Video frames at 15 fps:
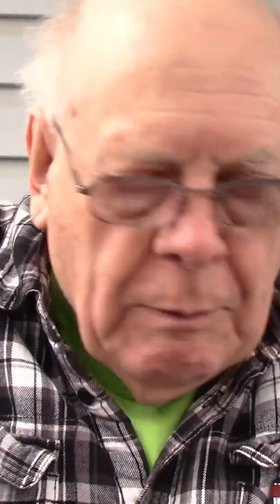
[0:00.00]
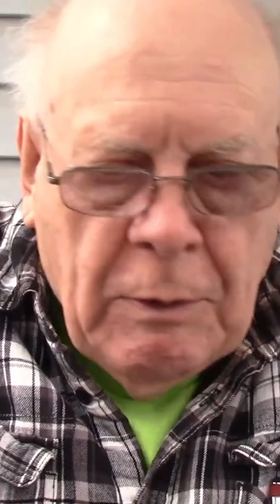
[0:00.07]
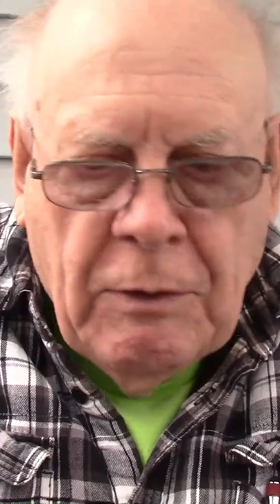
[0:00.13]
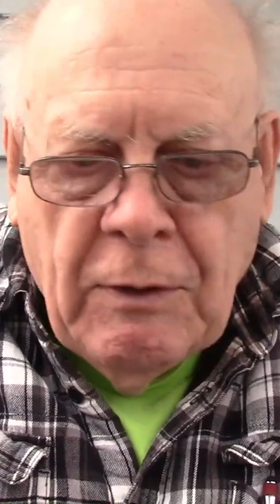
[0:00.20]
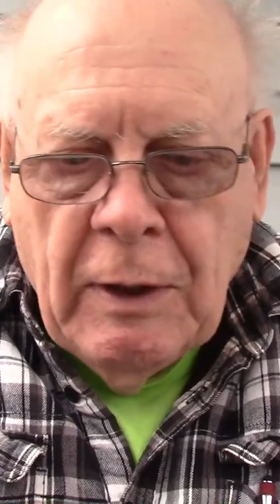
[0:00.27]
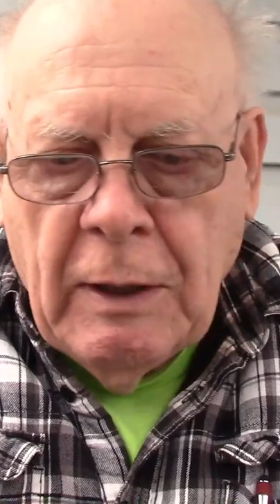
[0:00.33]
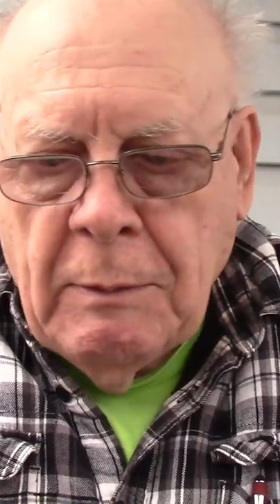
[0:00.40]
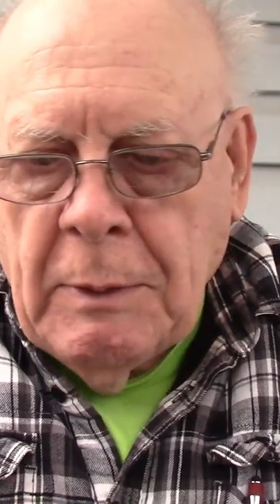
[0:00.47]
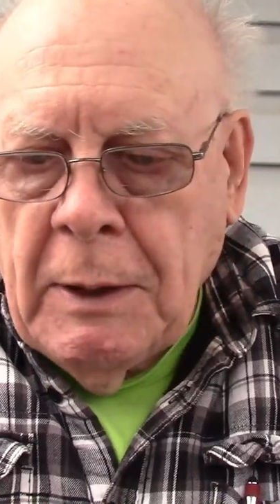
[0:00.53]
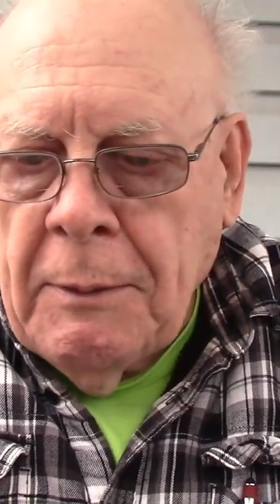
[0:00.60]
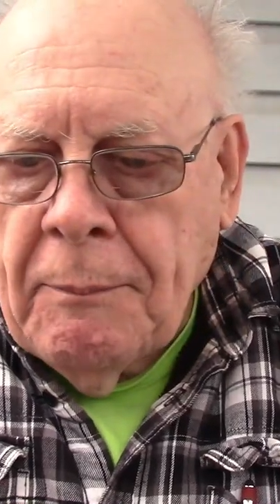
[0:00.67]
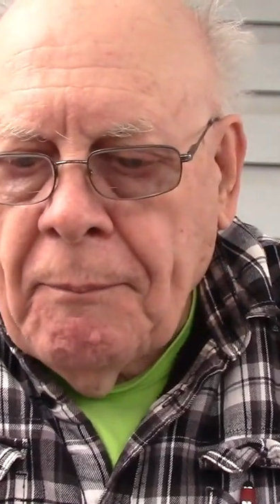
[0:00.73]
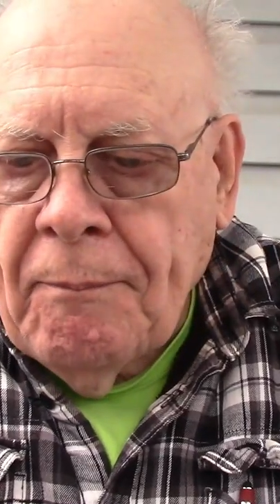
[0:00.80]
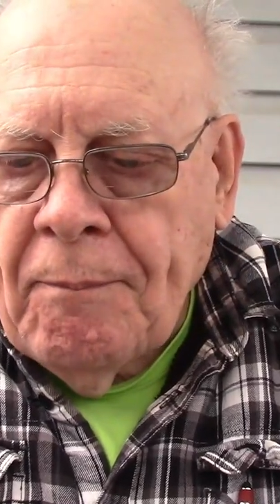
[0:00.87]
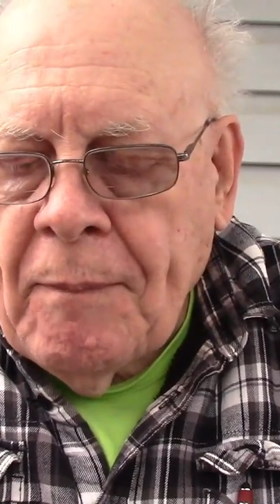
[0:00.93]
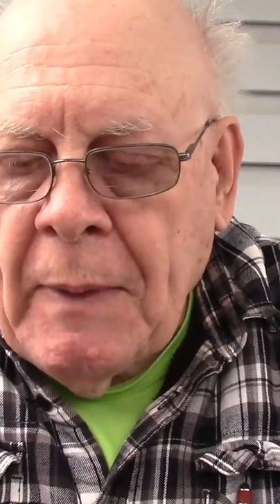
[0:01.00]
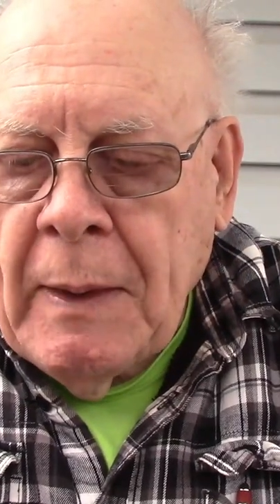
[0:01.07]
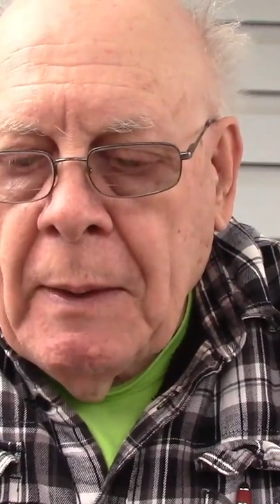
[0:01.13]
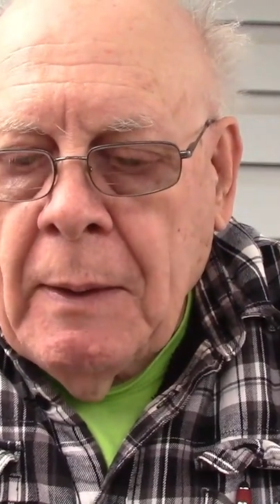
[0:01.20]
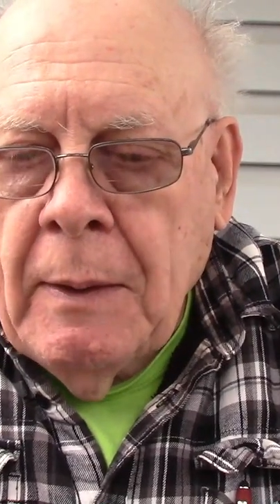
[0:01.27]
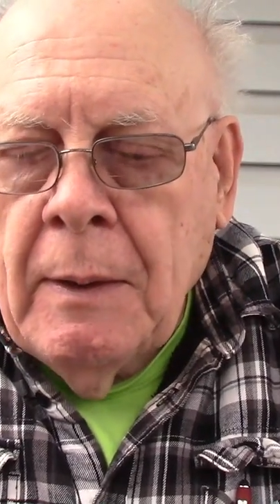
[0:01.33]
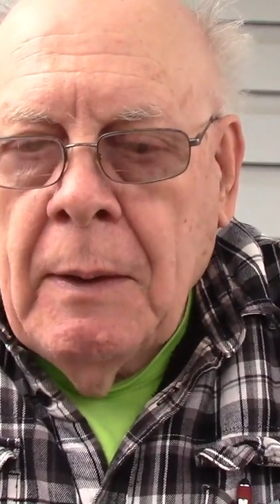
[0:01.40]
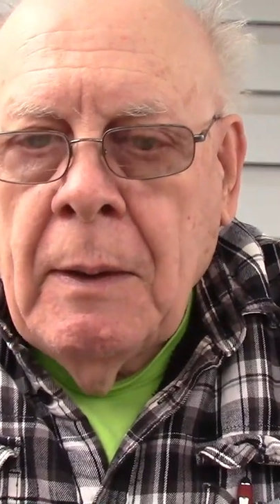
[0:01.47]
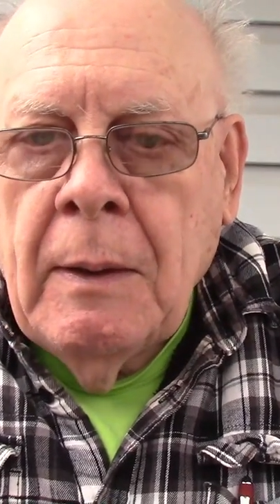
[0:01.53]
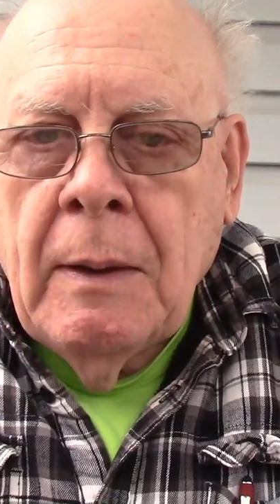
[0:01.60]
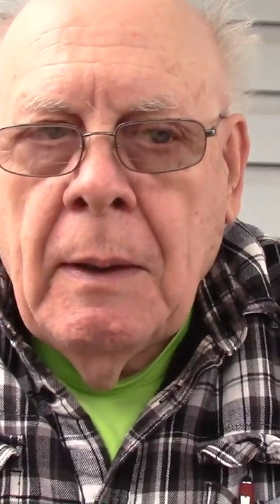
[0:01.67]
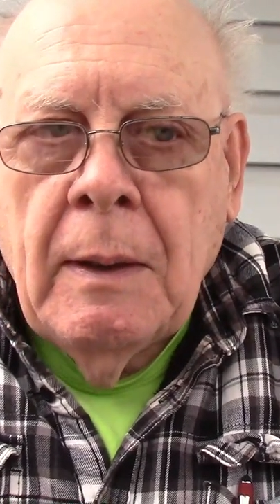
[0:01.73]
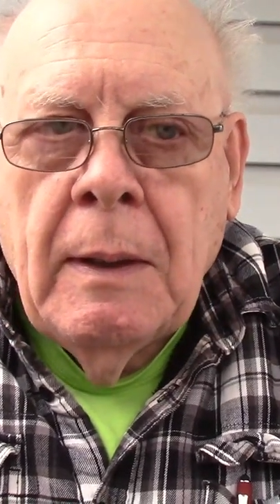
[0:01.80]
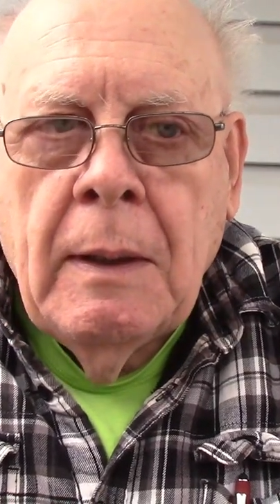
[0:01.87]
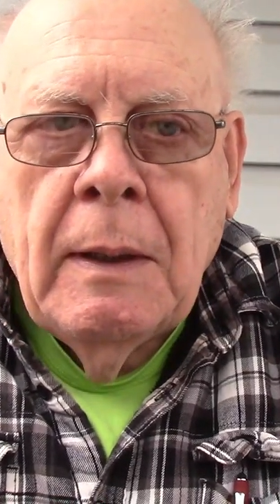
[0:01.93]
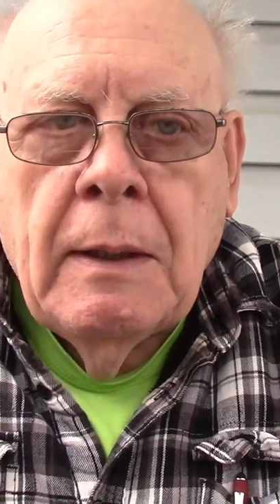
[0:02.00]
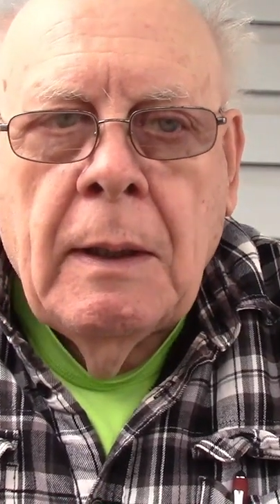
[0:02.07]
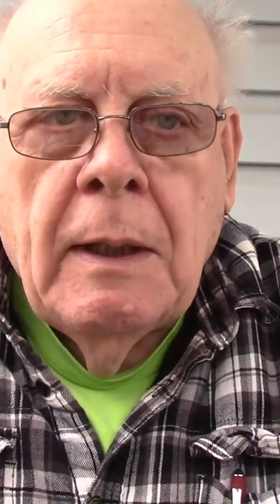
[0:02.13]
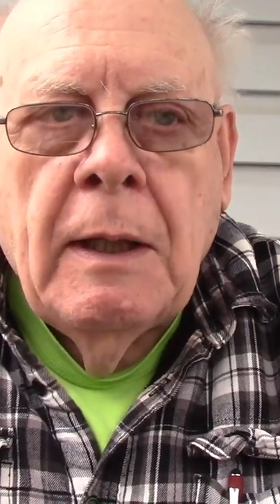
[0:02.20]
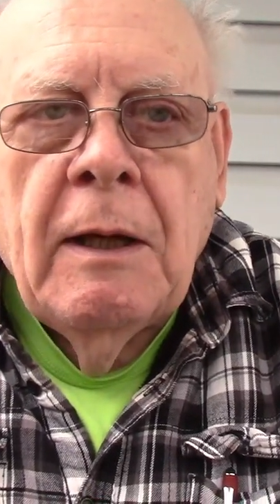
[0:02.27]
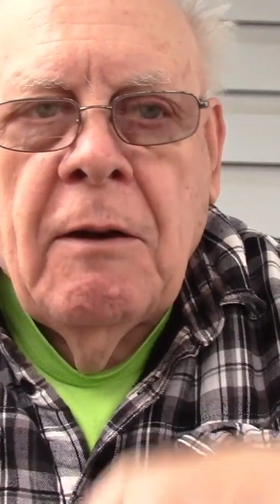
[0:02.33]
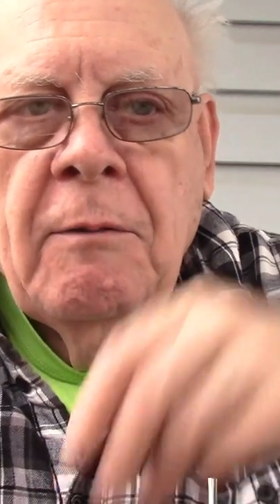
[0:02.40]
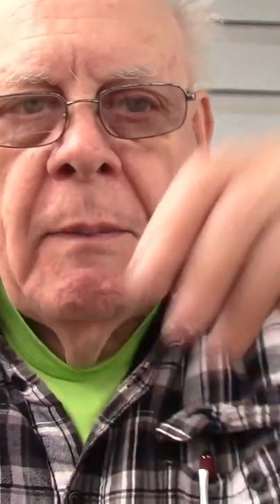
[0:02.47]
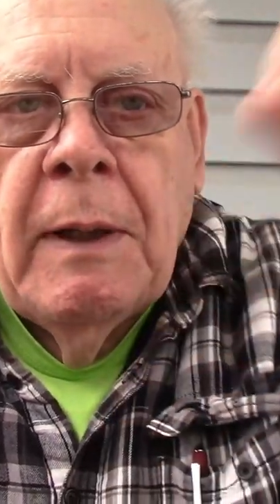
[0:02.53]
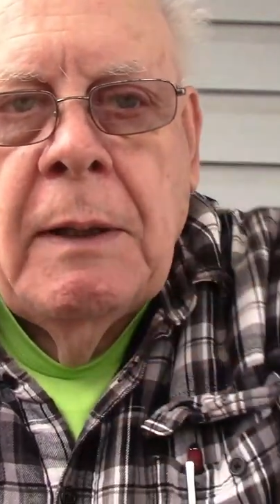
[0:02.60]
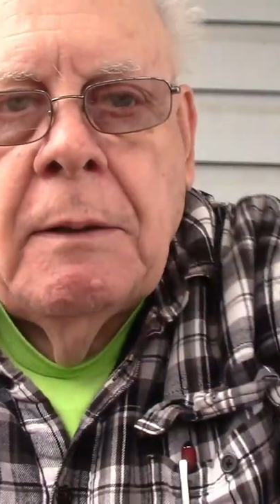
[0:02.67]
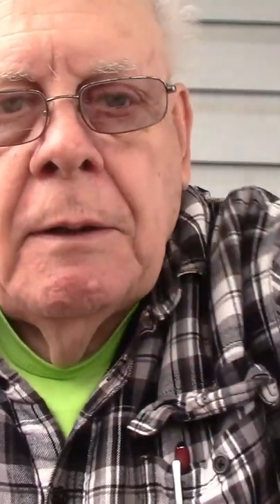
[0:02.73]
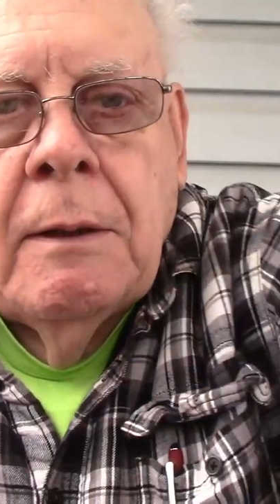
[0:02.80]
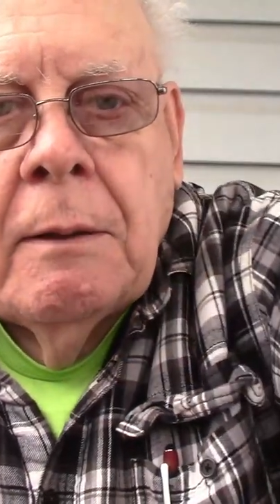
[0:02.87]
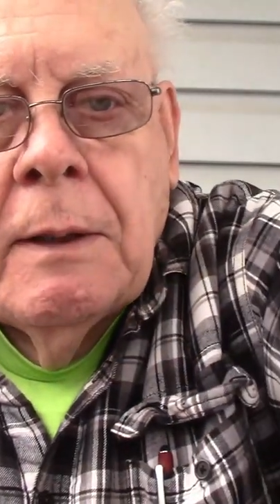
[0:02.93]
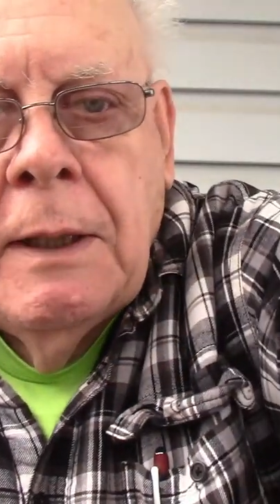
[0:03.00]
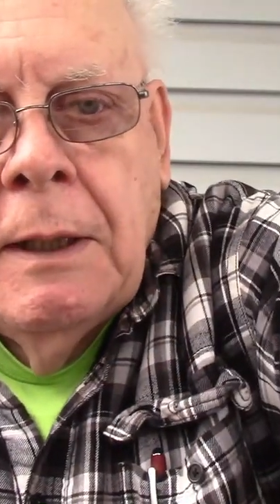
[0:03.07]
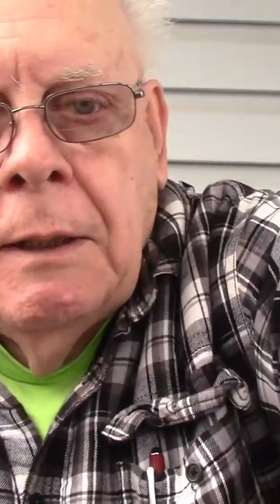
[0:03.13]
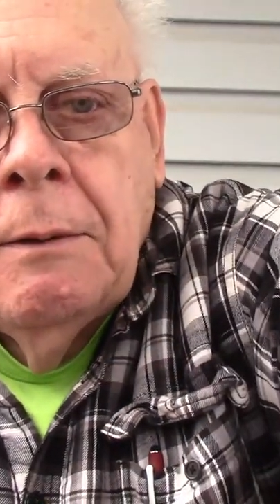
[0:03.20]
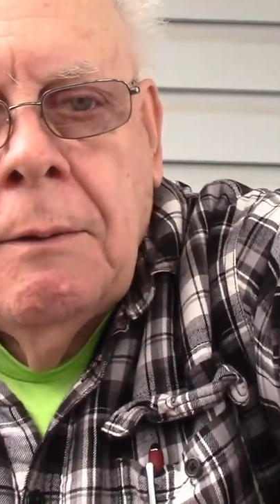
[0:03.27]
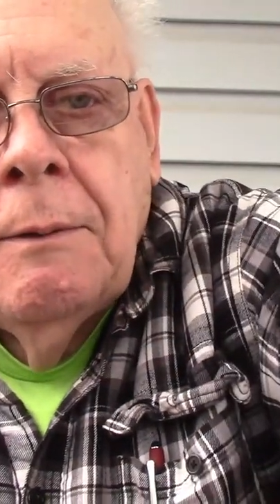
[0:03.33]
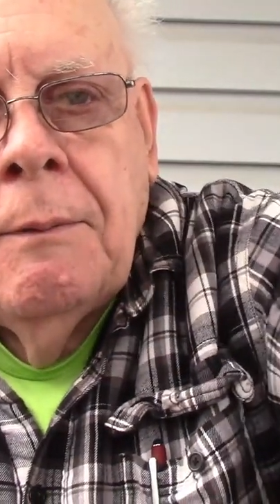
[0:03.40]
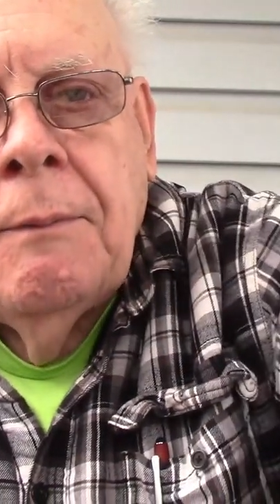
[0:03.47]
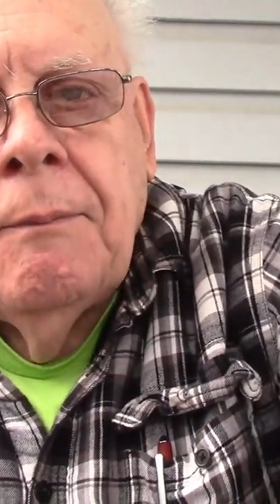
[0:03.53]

beside me. And I have my little can